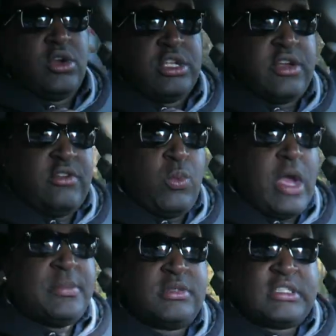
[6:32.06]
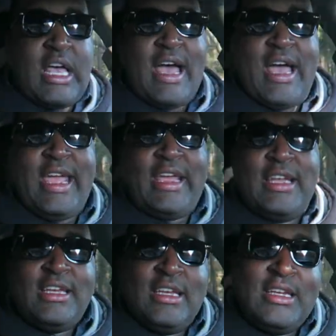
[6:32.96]
or your website,
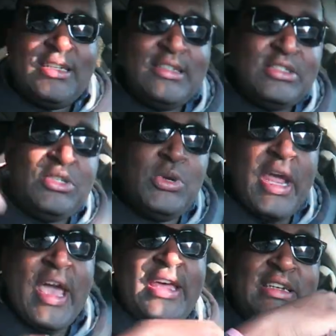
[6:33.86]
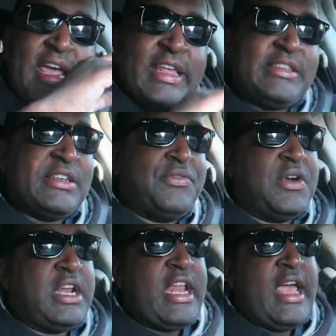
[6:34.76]
do that. Dance in
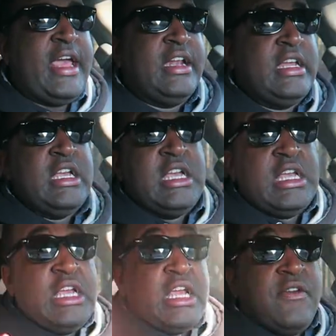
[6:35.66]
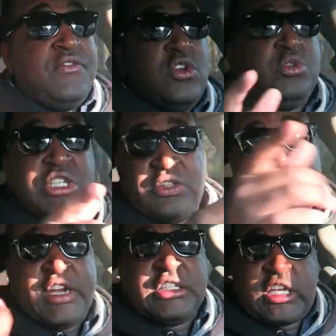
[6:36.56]
front of that. If you just
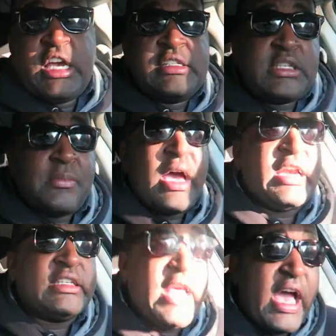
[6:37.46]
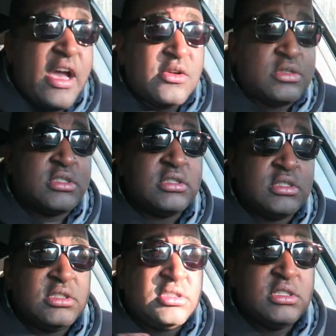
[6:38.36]
finished cutting somebody's house,
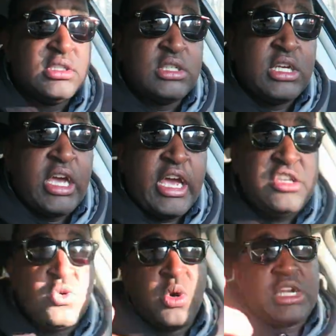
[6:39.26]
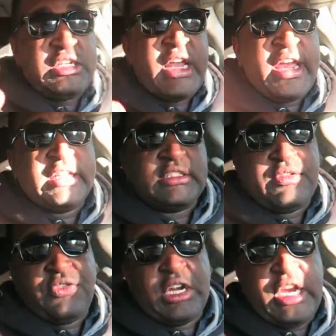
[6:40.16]
and you want to dance
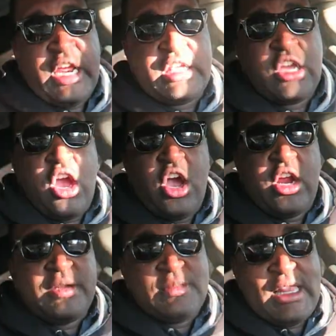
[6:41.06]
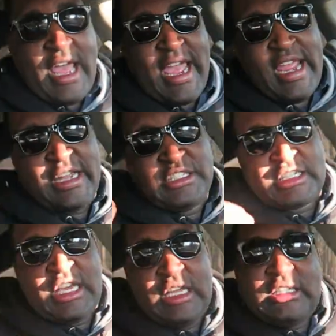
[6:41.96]
in front of their yard and be like, hey, I
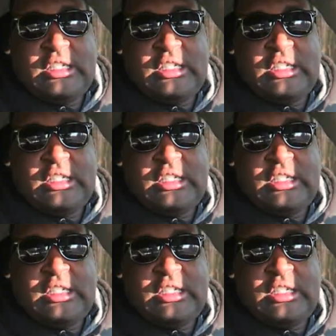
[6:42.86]
just cut